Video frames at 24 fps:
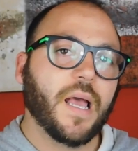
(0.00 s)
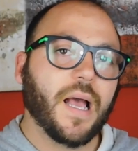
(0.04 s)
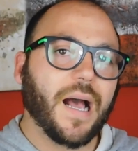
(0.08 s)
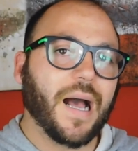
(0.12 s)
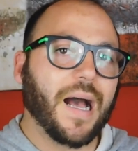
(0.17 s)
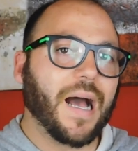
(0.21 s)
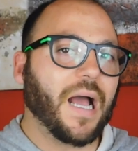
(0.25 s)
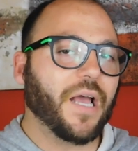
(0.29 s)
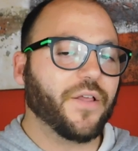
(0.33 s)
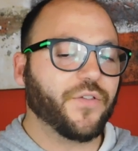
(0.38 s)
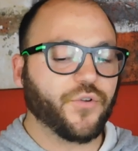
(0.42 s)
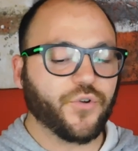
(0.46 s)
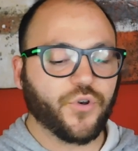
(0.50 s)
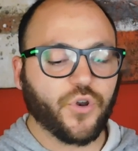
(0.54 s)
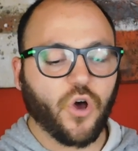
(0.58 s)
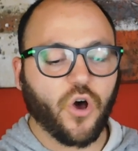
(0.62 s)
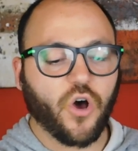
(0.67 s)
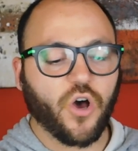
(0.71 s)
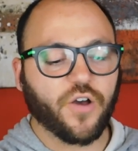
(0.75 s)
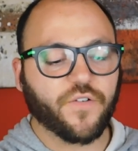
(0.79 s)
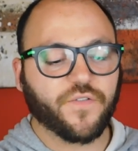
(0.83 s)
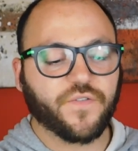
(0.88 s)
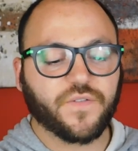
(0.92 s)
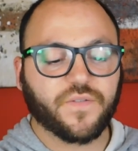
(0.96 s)
I don't
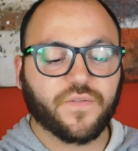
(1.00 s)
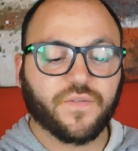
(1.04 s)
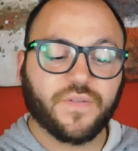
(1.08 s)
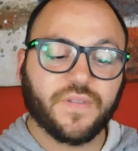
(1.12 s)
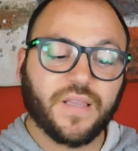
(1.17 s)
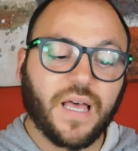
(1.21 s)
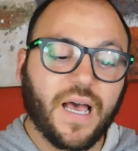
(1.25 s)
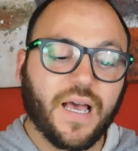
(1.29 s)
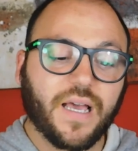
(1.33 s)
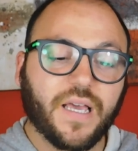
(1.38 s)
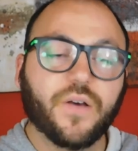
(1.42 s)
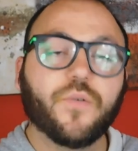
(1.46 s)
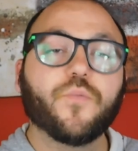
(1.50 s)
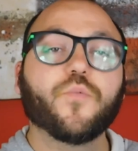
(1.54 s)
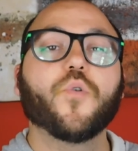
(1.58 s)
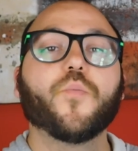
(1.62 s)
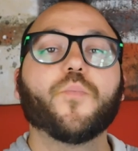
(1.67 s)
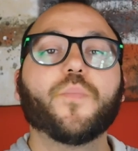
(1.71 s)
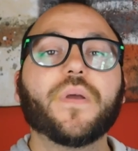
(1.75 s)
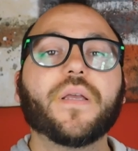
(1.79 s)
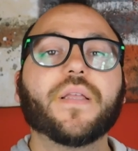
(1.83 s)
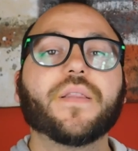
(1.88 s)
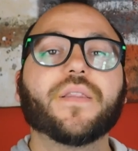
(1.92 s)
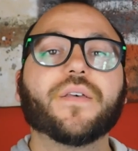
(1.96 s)
know if that will
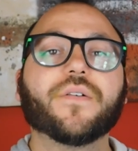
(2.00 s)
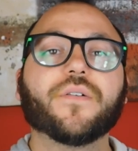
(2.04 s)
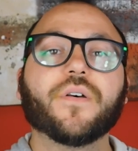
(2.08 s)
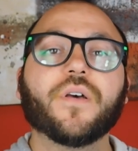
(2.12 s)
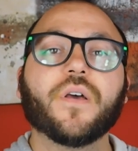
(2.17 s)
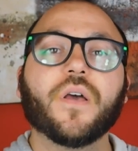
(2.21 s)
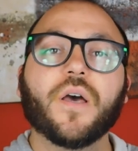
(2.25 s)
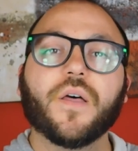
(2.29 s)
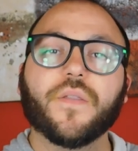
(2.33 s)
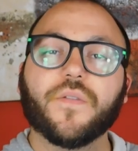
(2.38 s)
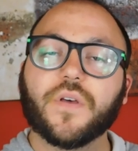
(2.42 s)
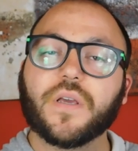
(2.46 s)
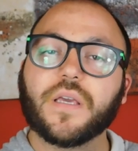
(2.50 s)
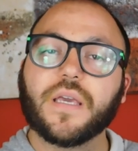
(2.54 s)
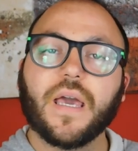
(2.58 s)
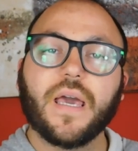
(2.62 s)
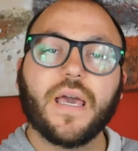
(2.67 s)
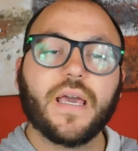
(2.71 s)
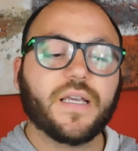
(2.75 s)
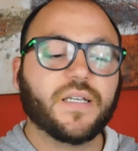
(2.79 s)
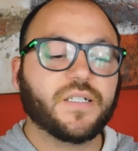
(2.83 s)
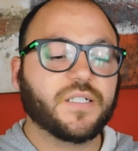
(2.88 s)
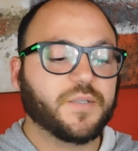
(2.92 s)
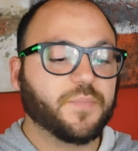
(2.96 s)
be the
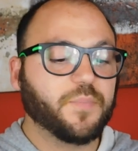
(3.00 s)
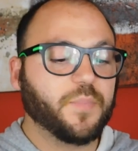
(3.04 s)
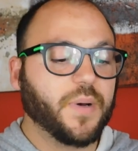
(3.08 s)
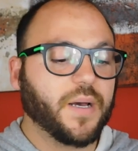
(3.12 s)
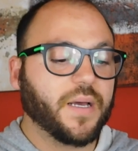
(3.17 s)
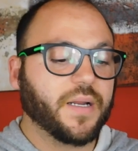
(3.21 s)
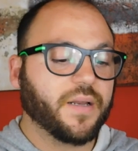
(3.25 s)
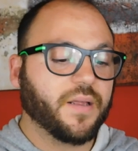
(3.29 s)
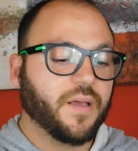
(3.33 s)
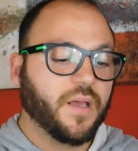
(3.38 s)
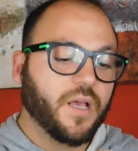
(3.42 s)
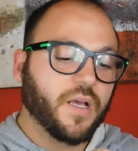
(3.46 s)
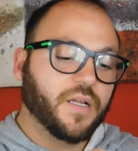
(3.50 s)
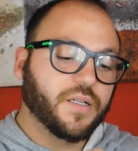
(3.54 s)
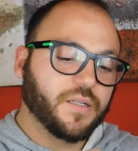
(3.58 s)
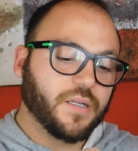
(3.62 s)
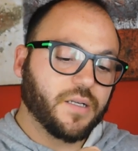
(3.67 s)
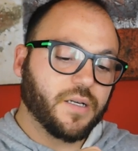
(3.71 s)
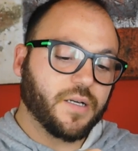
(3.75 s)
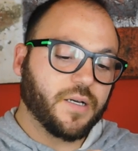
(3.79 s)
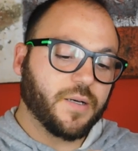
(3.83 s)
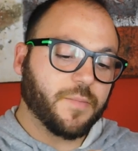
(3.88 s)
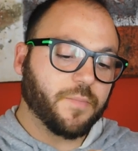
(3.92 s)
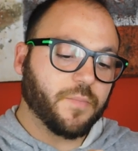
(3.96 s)
case, but
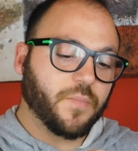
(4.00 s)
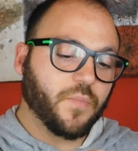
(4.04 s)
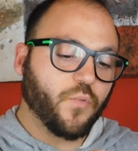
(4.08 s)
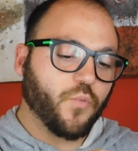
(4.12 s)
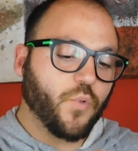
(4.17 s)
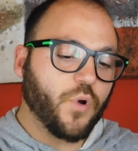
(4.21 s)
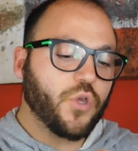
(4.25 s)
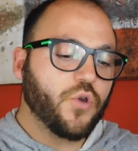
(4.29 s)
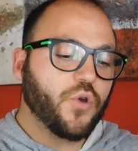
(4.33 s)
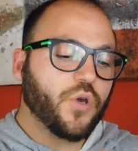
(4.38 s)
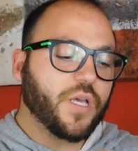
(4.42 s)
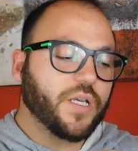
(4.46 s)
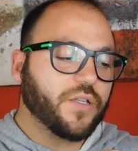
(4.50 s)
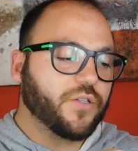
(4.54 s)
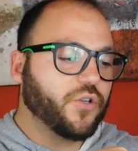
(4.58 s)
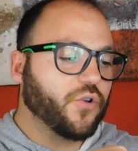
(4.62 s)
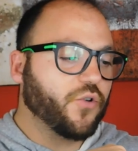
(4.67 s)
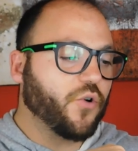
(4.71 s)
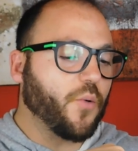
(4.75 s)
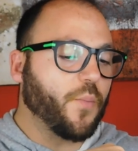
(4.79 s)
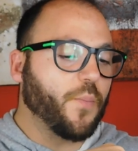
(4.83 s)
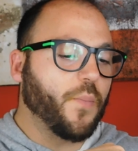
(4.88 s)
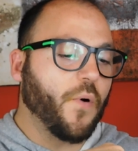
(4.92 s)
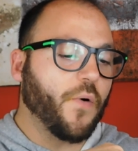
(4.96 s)
when you hit
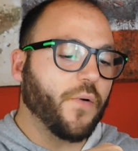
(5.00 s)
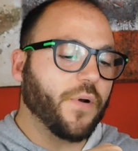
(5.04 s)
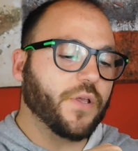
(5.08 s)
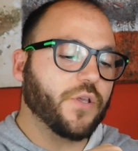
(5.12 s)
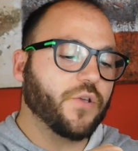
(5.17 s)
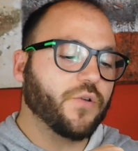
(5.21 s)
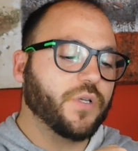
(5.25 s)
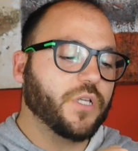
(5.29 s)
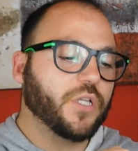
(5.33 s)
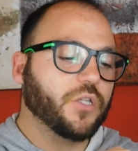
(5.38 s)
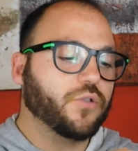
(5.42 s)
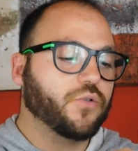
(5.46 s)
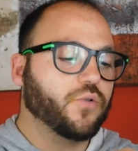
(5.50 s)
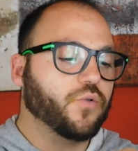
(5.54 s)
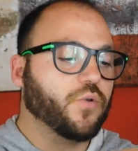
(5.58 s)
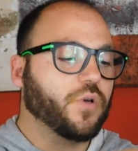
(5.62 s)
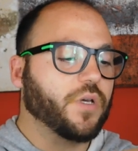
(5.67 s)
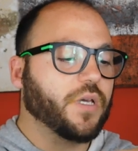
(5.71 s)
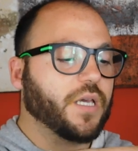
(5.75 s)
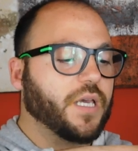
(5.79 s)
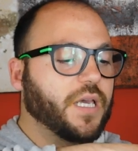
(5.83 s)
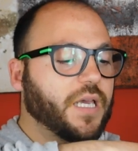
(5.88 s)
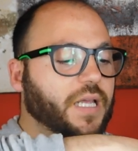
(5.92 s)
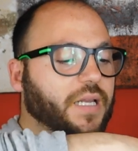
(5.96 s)
your opponent, you need to
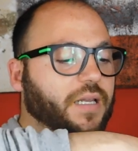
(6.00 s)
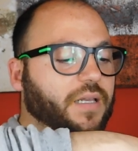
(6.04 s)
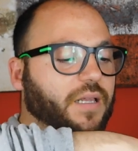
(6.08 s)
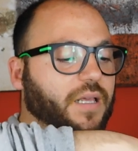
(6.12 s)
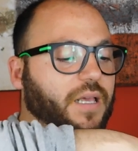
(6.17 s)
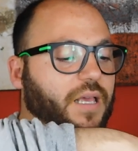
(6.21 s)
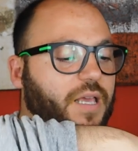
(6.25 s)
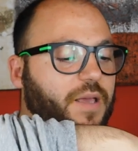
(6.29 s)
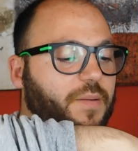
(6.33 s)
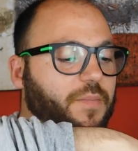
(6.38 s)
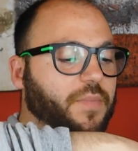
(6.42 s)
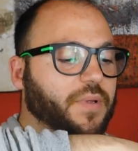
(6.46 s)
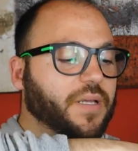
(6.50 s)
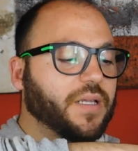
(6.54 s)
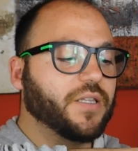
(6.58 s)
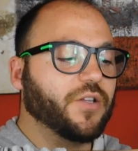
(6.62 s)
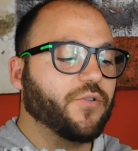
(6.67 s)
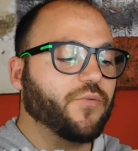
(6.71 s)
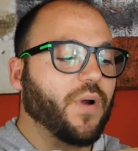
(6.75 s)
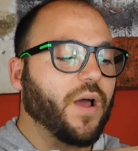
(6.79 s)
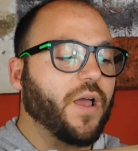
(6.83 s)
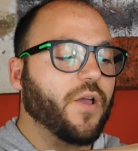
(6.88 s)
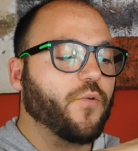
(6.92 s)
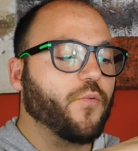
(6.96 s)
hit him in the
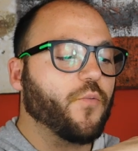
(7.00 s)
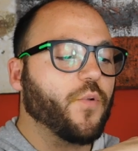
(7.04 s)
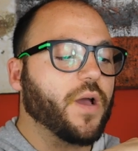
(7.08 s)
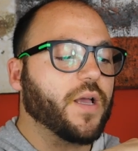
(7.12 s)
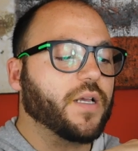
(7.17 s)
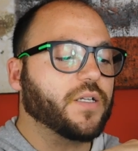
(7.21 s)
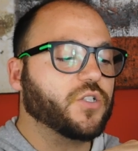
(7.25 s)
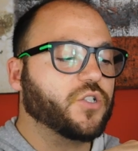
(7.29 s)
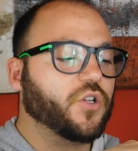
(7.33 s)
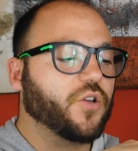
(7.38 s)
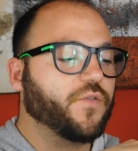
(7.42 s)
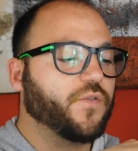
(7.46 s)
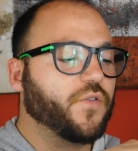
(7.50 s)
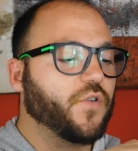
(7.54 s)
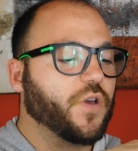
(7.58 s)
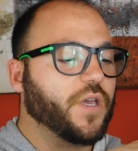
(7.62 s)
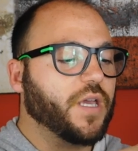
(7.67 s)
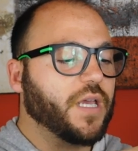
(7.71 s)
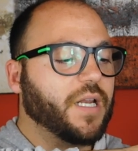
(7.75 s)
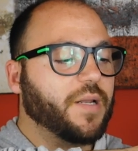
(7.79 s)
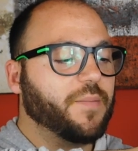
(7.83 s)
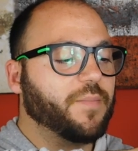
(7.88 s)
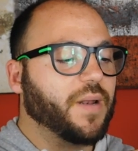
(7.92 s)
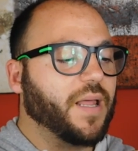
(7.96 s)
right way. So if you
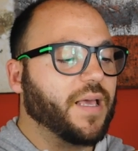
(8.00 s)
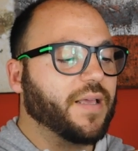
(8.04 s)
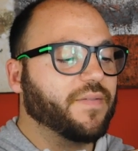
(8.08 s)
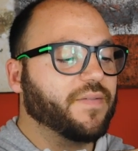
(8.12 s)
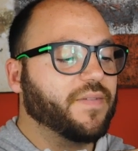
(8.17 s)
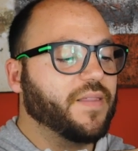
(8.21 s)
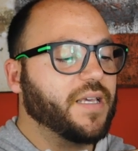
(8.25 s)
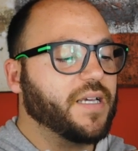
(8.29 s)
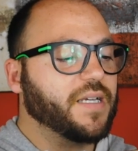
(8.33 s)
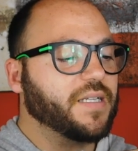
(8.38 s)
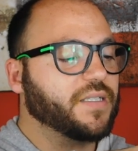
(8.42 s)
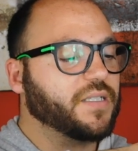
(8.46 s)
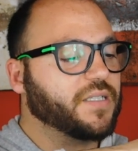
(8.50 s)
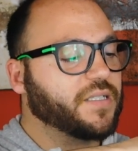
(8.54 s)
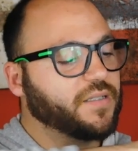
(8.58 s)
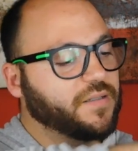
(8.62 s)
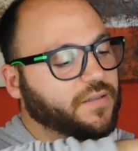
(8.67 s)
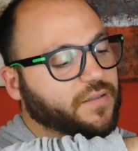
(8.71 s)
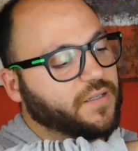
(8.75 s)
hit him like this,